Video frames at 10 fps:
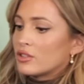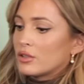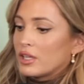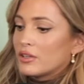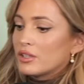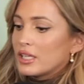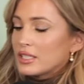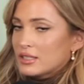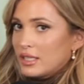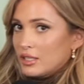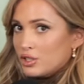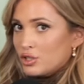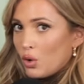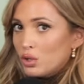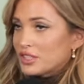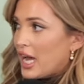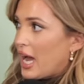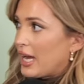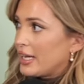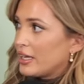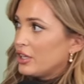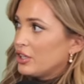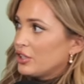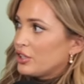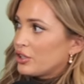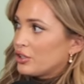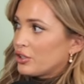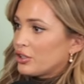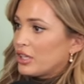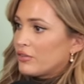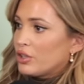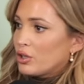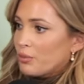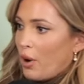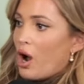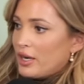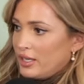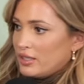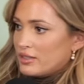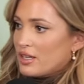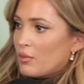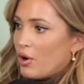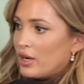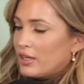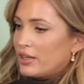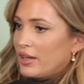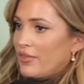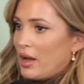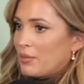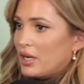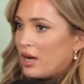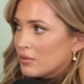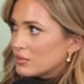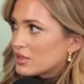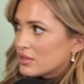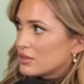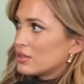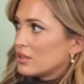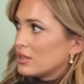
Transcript: you're literally it's like a soul tie you're you're giving your body to someone and and that becomes